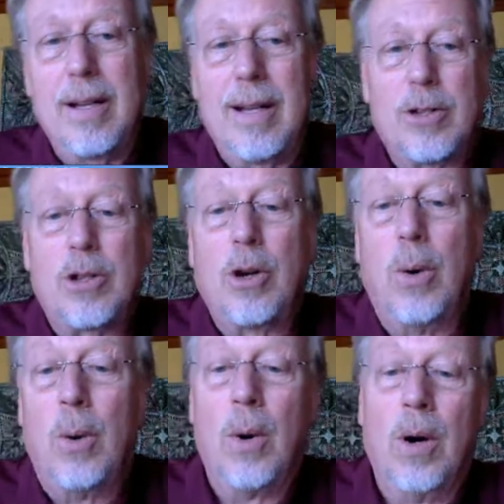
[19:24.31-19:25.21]
its
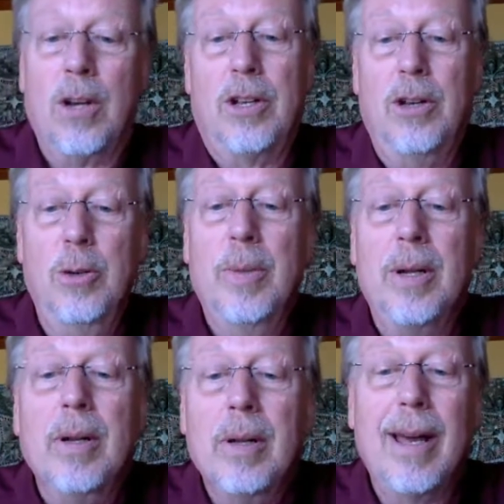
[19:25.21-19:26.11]
core a
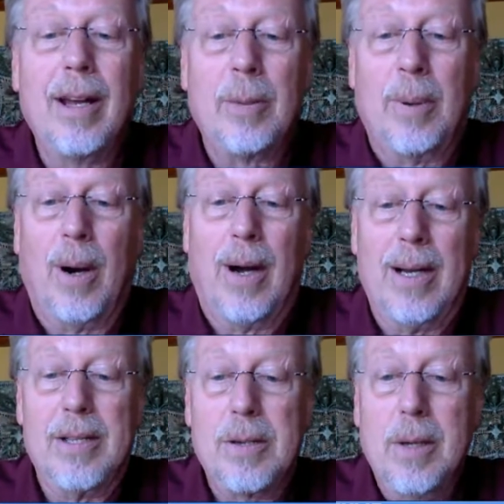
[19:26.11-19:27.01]
human
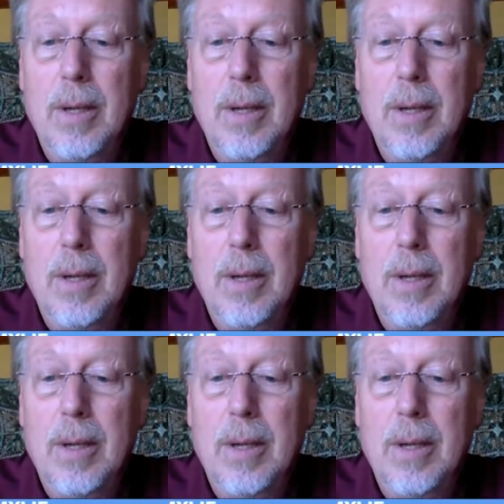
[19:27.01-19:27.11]
enterprise,